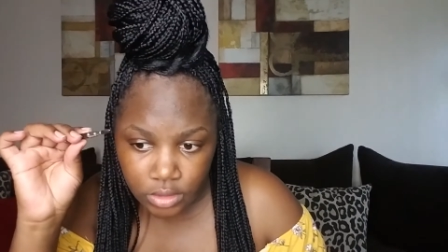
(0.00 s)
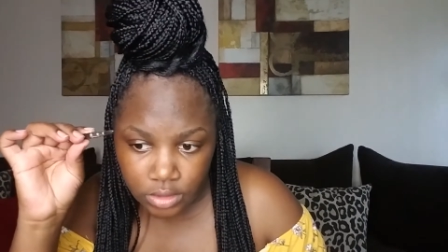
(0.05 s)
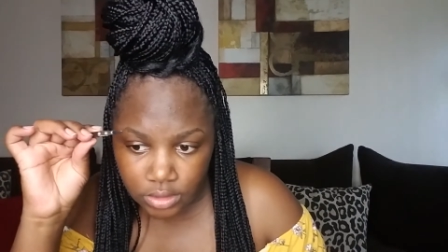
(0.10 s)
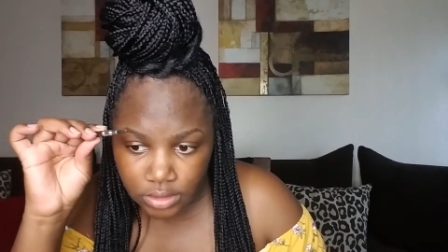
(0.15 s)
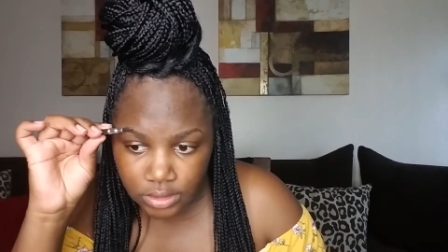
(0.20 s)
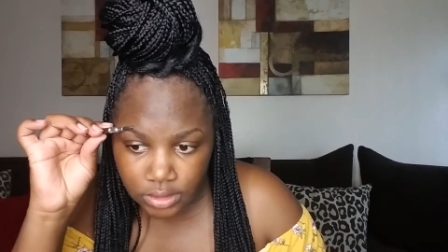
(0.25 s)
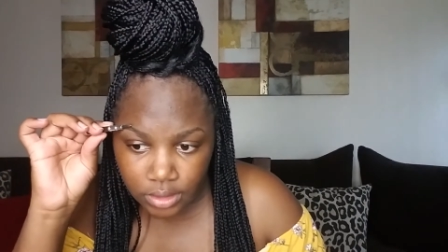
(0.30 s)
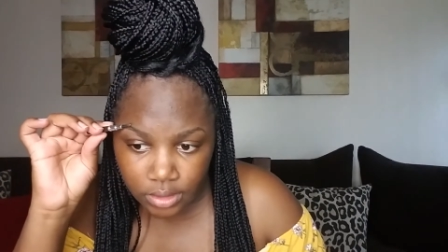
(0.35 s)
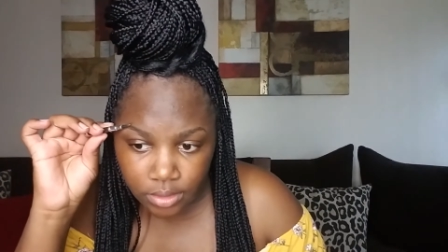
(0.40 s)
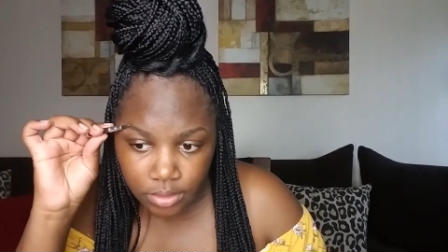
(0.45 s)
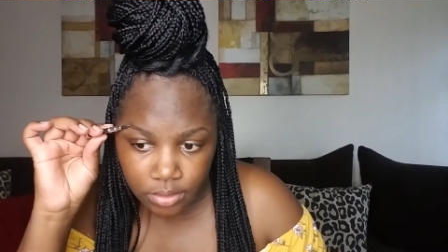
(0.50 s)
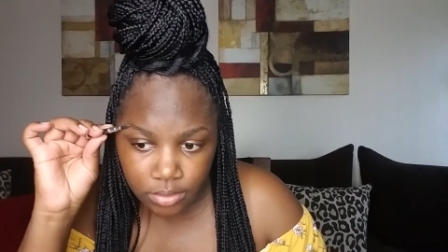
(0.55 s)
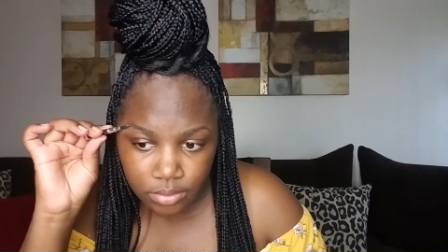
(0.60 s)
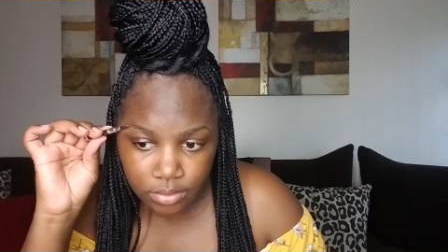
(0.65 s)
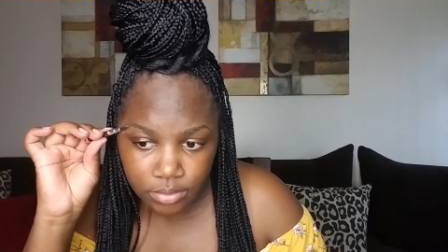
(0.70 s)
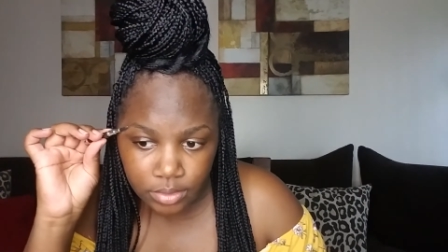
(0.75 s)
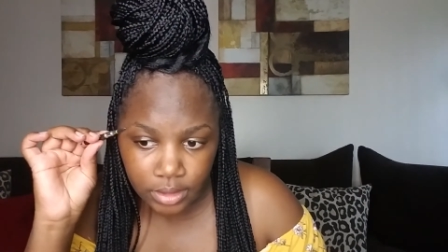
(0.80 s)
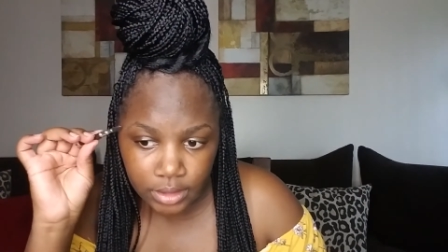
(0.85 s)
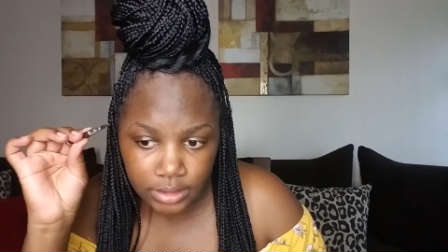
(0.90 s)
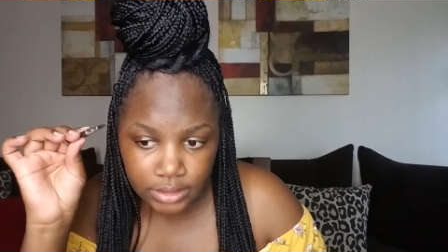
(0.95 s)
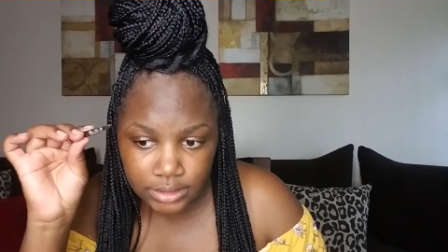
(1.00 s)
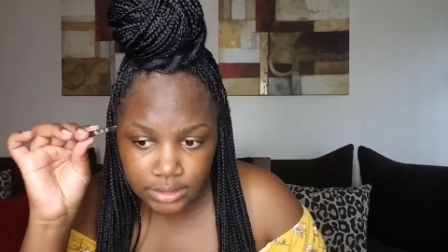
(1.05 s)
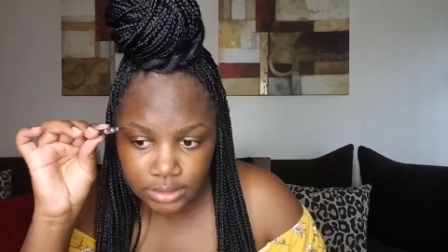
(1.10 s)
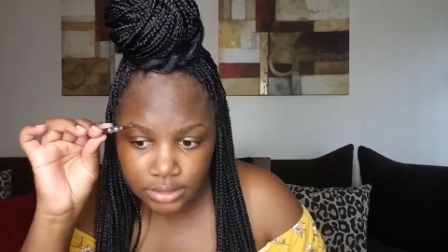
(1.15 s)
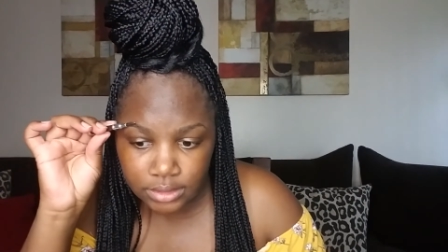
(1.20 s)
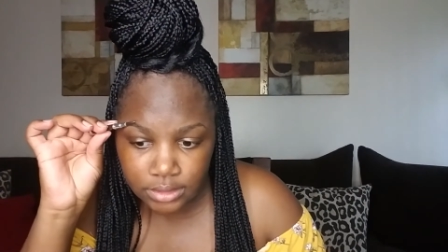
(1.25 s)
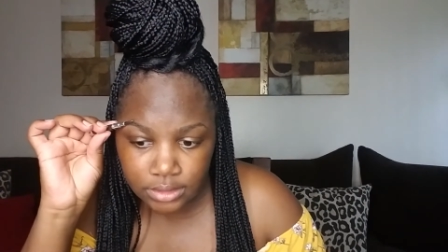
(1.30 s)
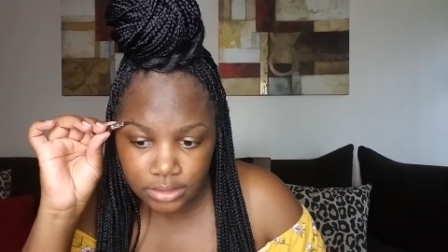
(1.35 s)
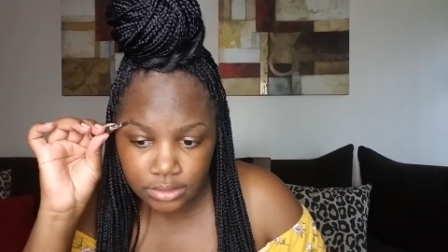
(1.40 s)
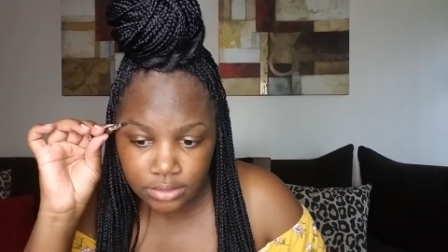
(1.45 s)
So
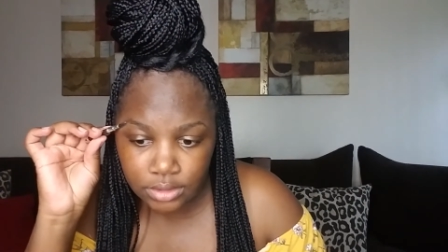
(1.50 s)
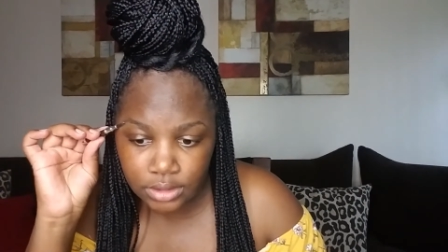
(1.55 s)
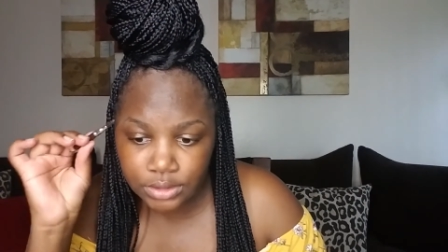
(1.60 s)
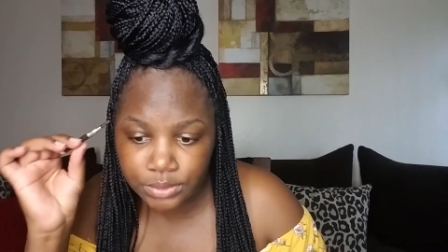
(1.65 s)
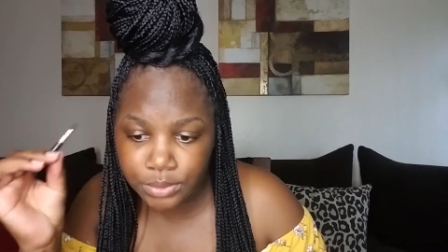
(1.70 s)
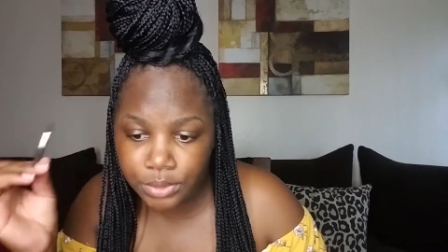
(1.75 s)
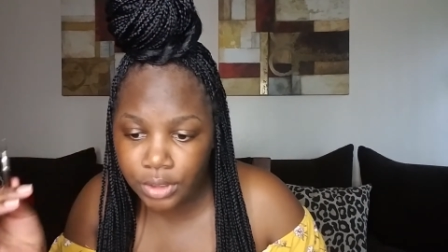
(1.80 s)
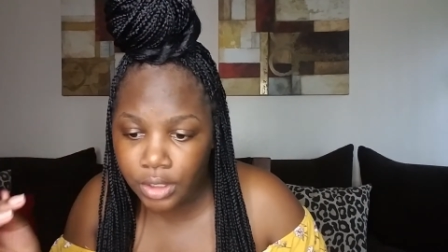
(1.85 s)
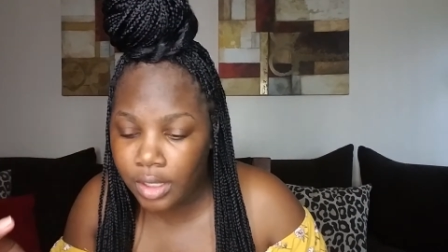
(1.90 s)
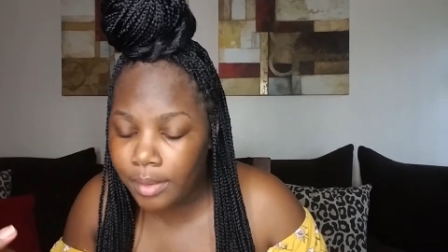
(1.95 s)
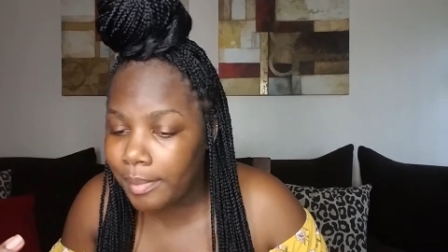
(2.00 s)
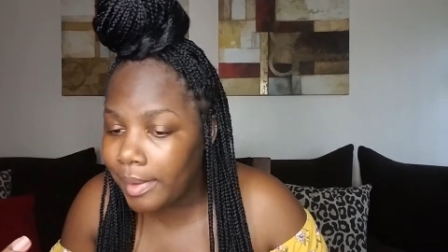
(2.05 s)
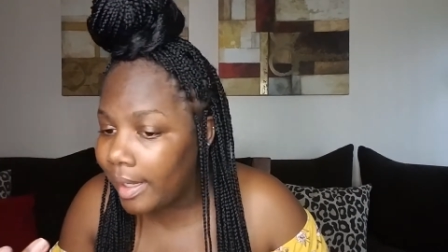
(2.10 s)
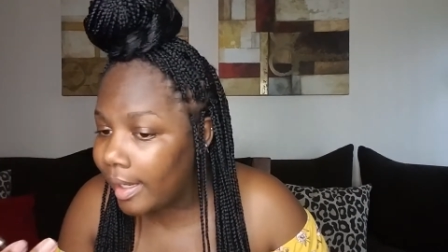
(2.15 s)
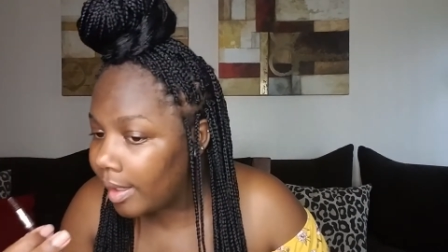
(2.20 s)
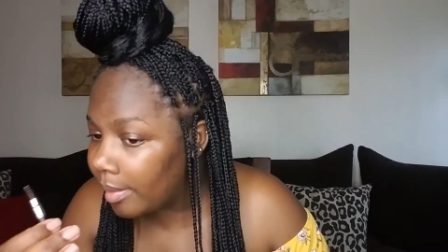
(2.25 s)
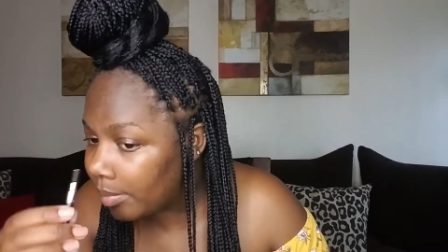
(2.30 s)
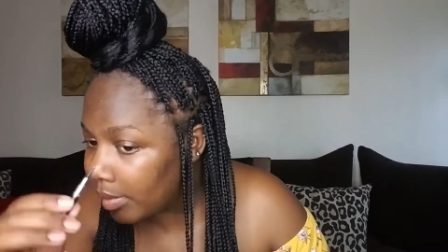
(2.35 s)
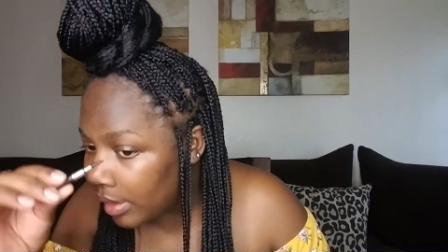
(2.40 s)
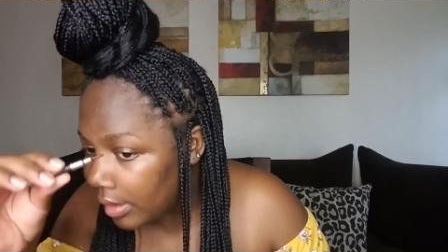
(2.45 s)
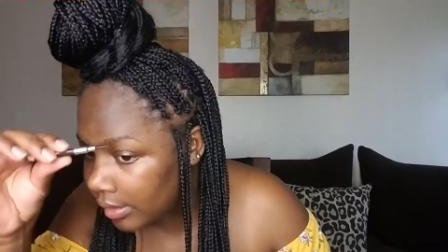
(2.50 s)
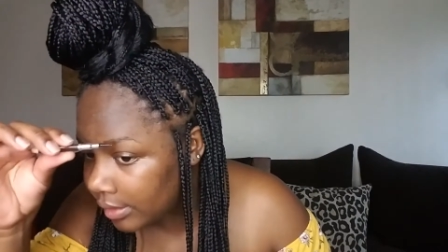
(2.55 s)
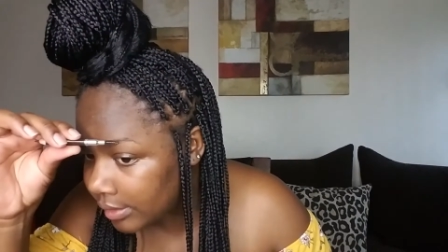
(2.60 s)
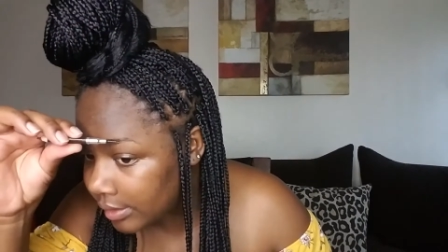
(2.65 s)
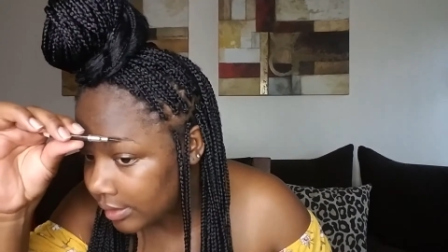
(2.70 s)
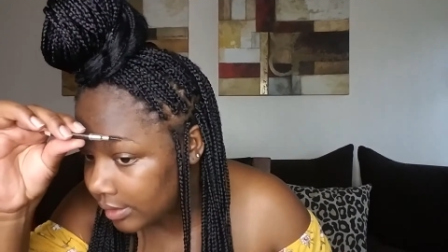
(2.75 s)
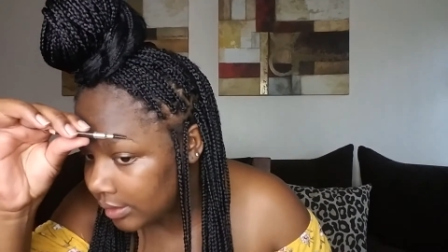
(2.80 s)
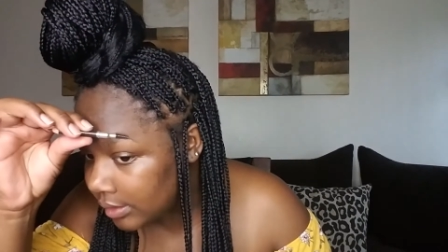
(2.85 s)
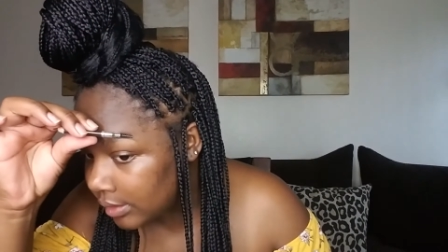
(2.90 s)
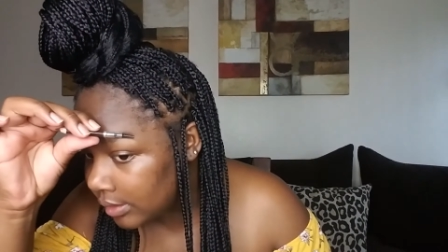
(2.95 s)
yes, disregard my eyebrows.